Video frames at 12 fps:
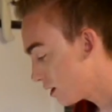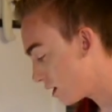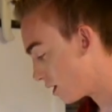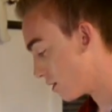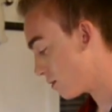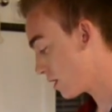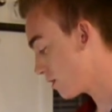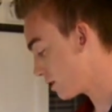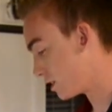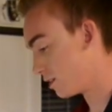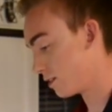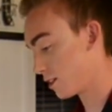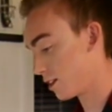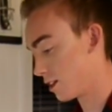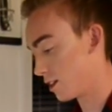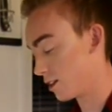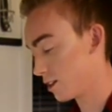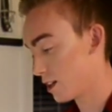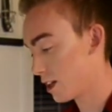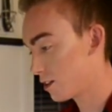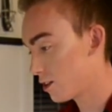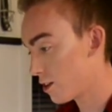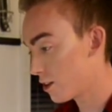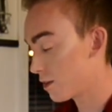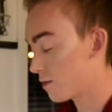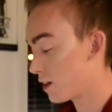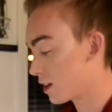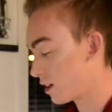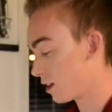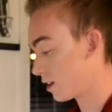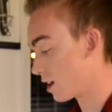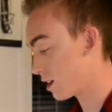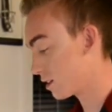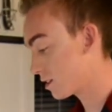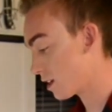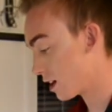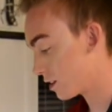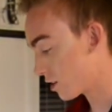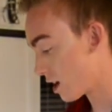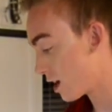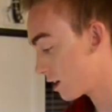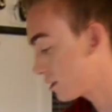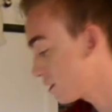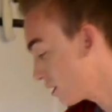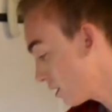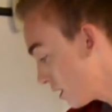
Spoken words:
Here, what are we doing here? I totally fucking got sidetracked.